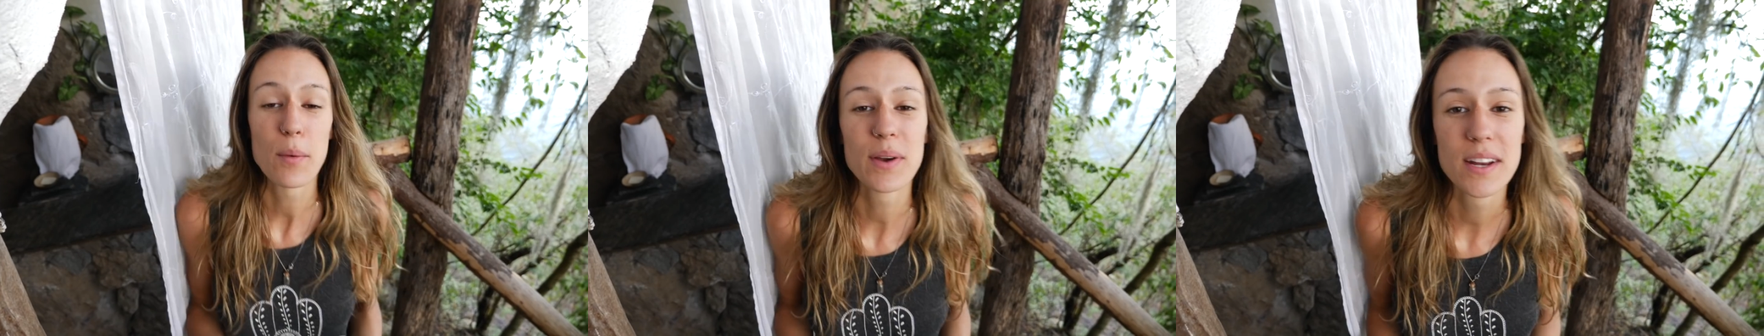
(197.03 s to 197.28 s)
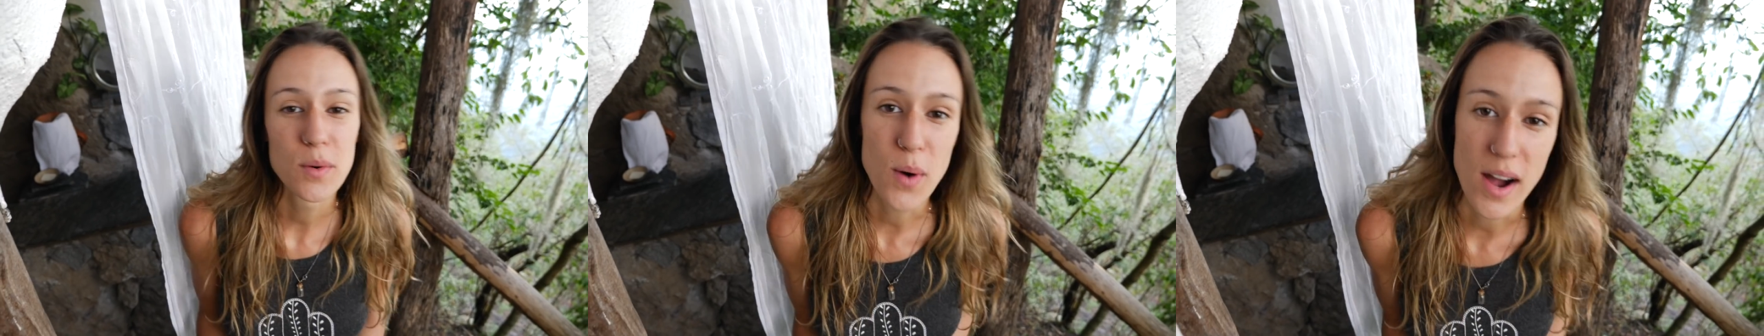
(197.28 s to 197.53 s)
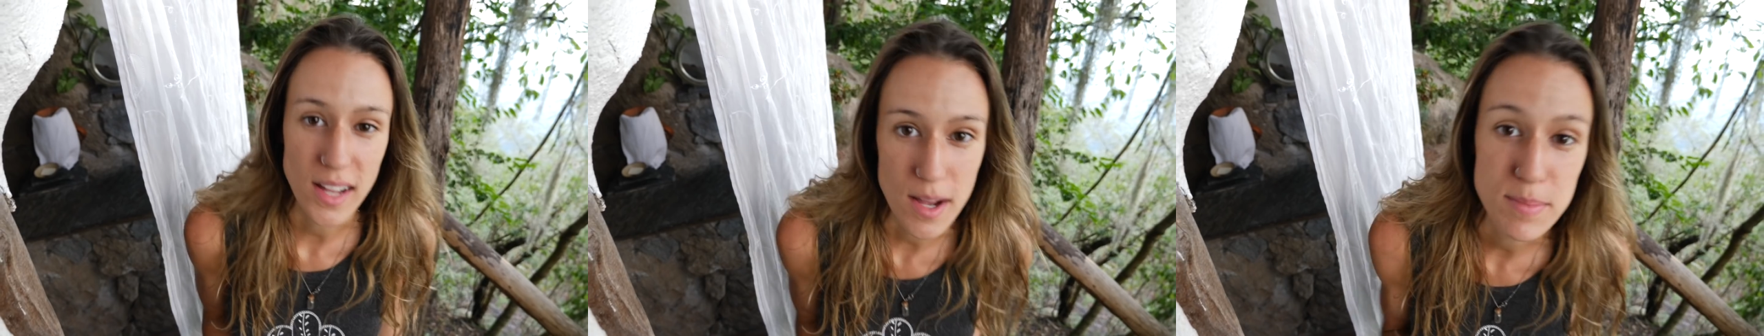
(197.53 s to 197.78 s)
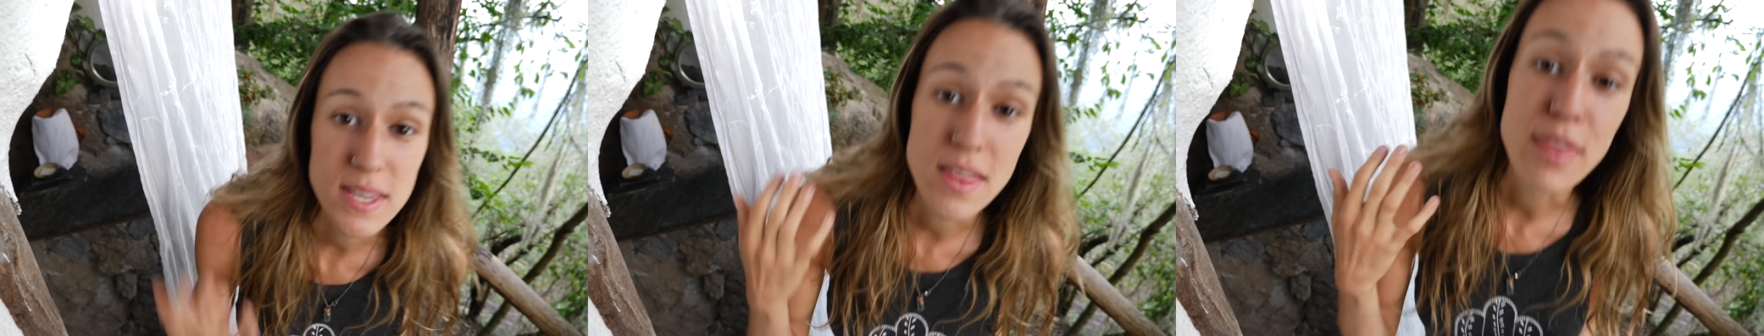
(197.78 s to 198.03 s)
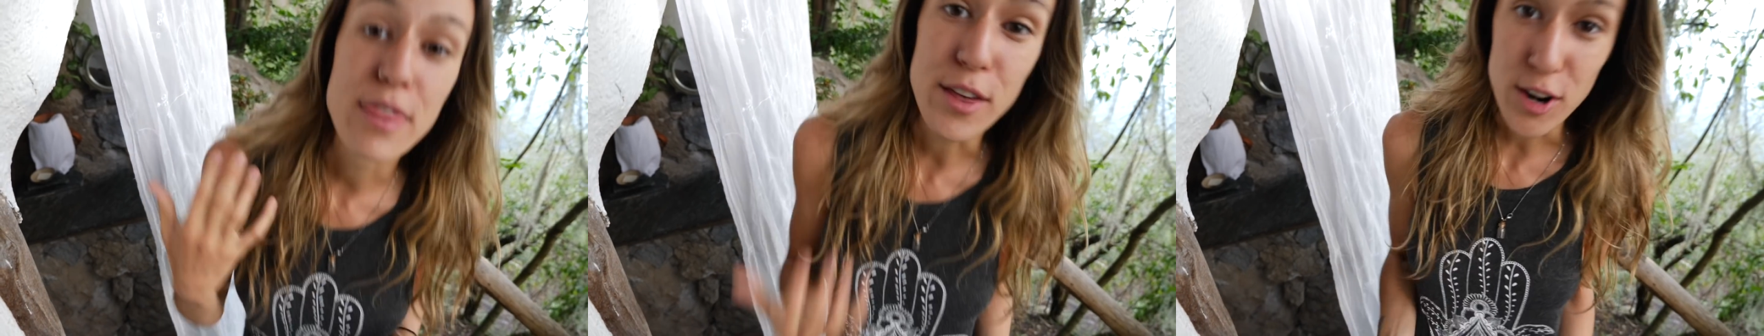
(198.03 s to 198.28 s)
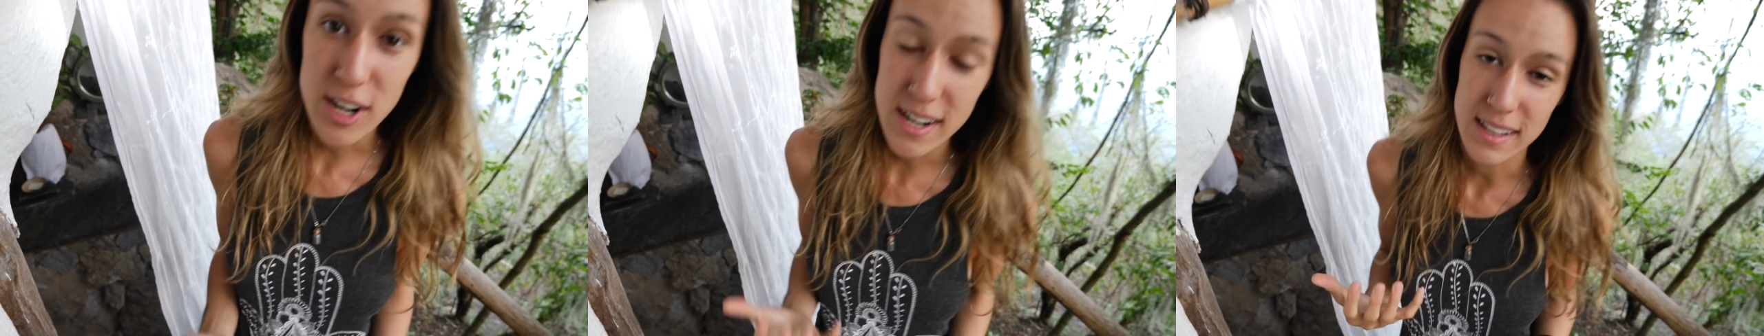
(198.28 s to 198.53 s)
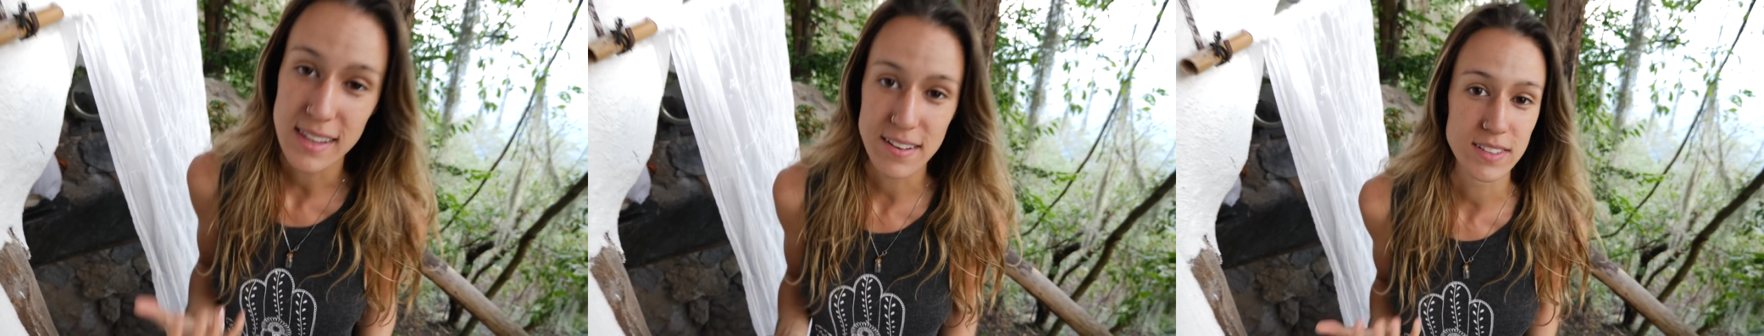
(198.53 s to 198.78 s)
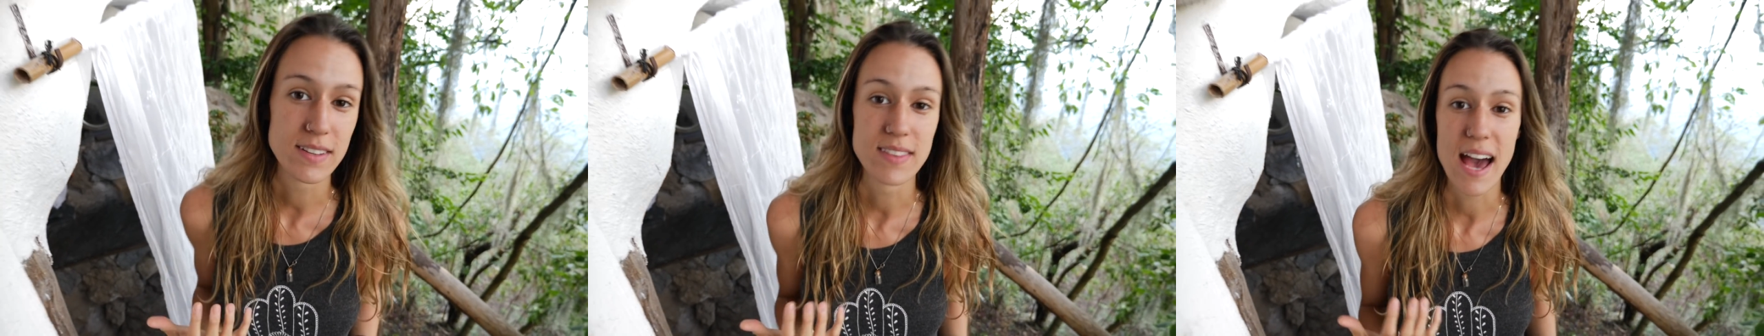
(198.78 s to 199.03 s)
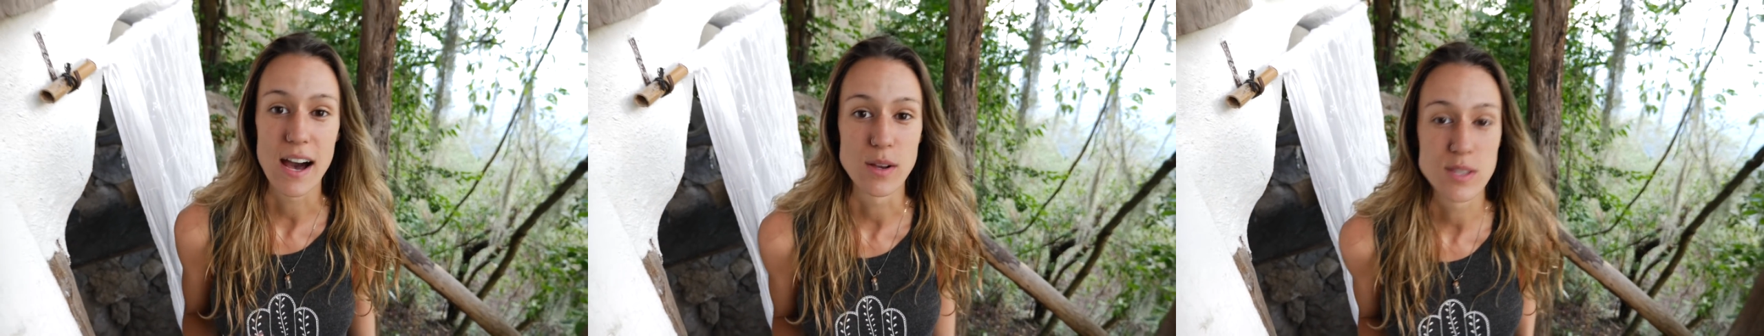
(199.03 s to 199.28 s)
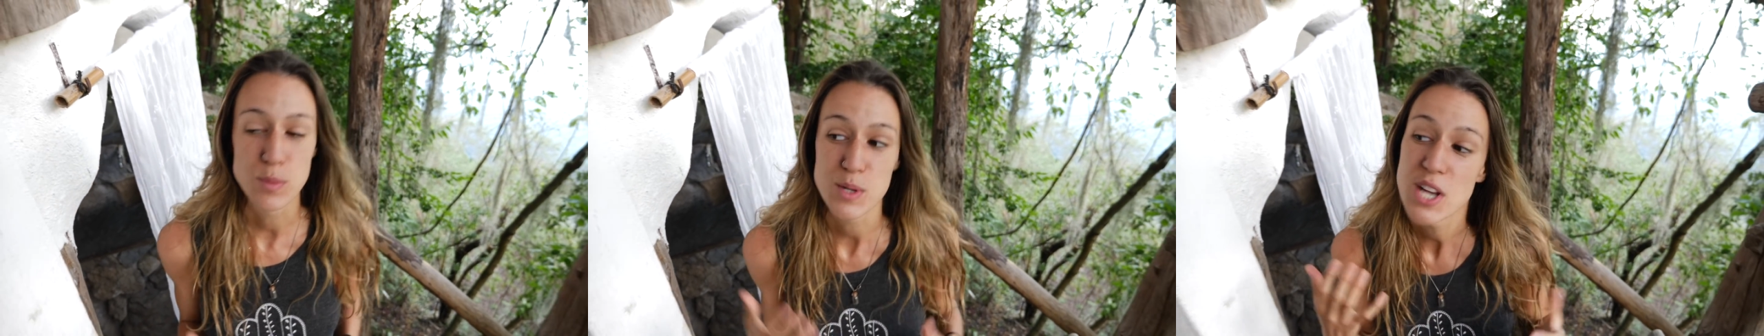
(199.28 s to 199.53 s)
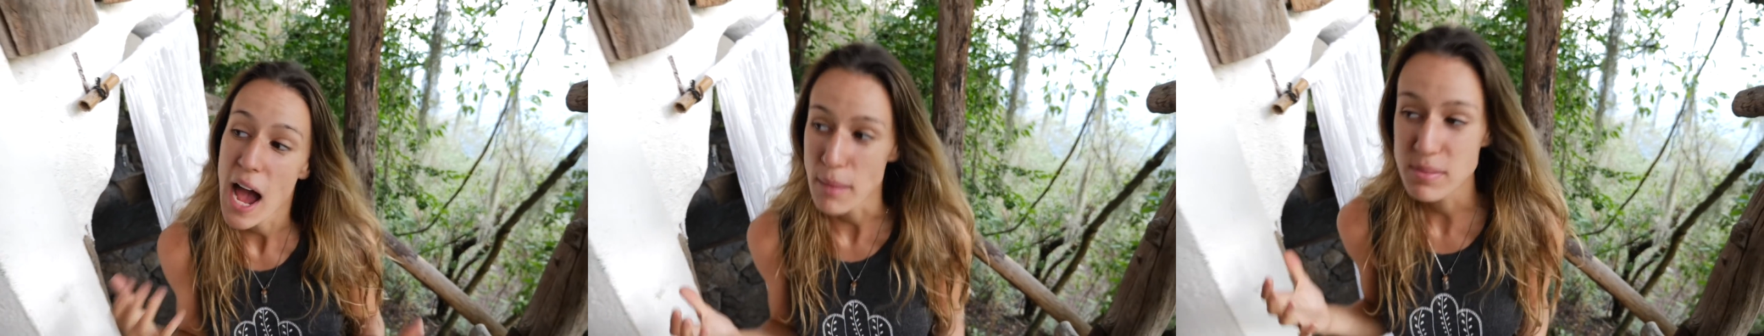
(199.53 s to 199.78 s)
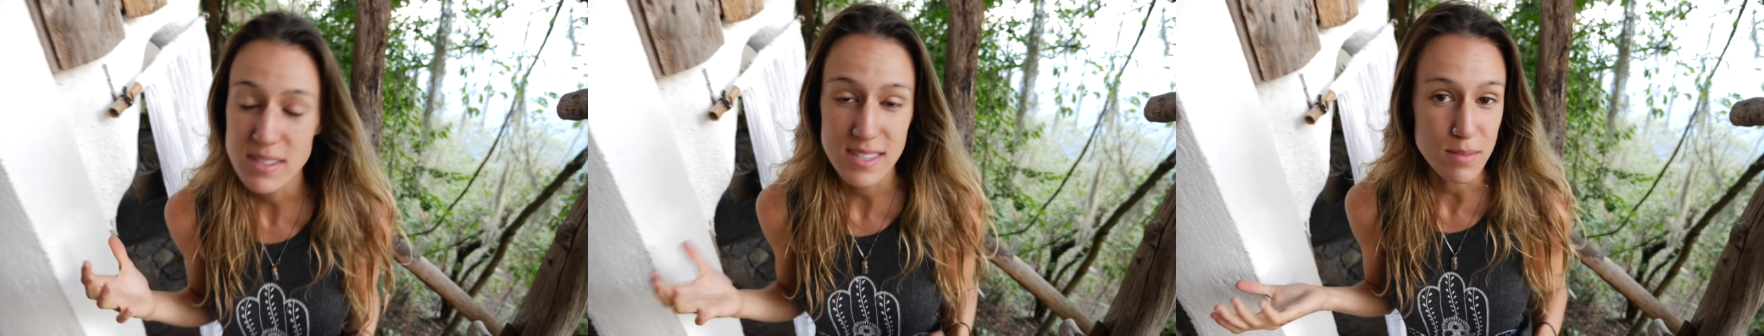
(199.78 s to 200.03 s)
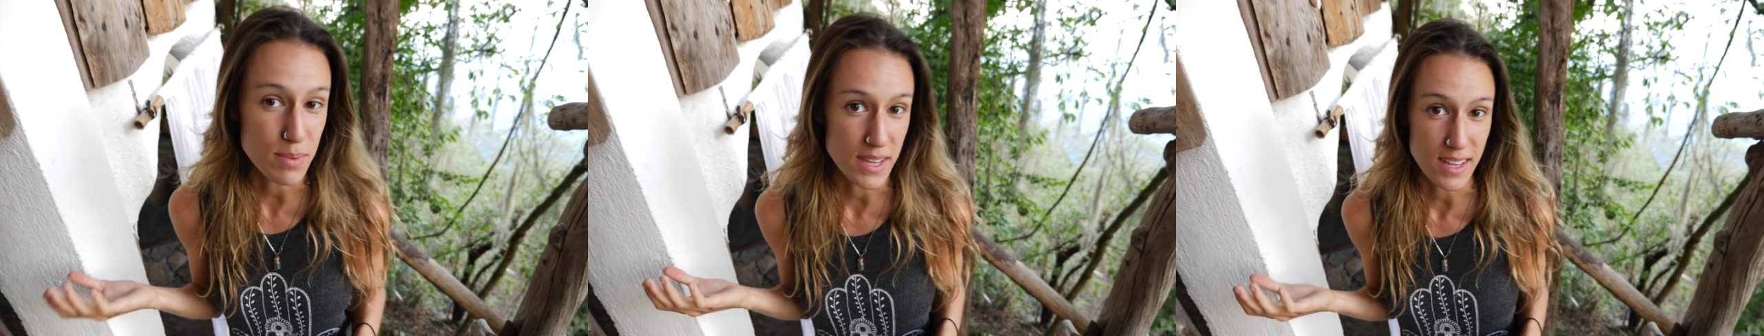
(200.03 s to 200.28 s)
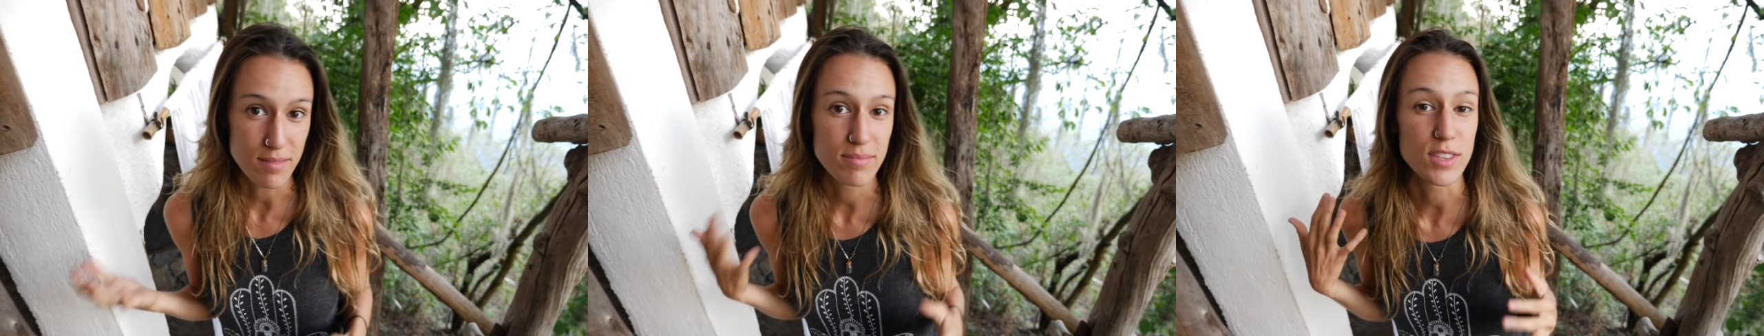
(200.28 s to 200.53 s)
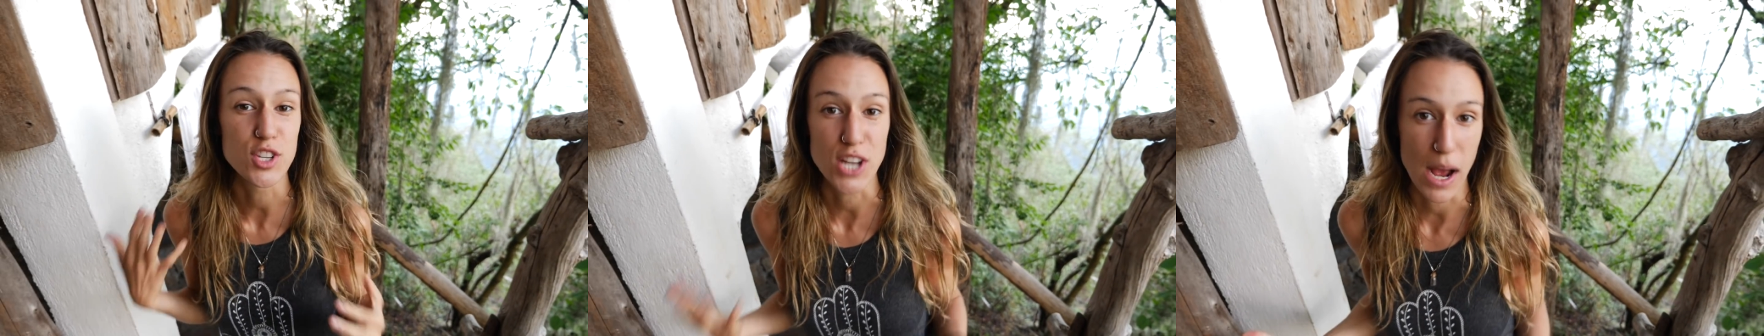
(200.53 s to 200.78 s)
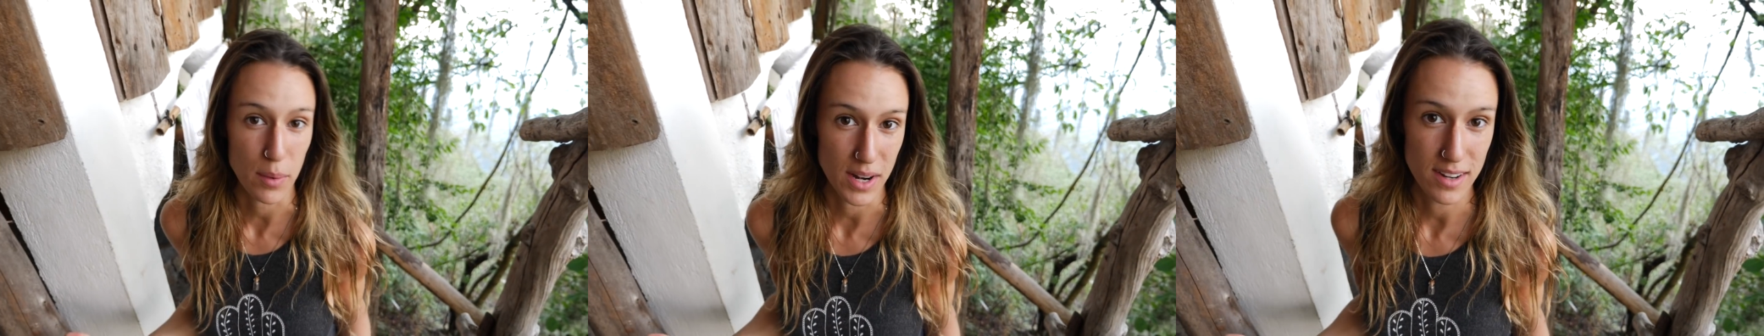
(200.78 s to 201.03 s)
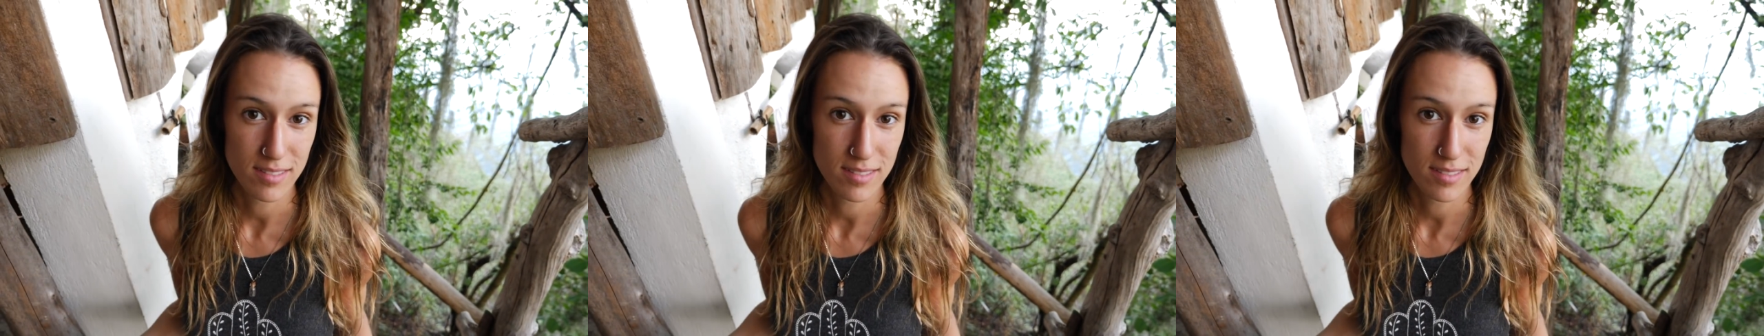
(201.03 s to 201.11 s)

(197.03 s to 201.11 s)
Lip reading: we're gonna walk up to the third level of the house, which happens to be the shower.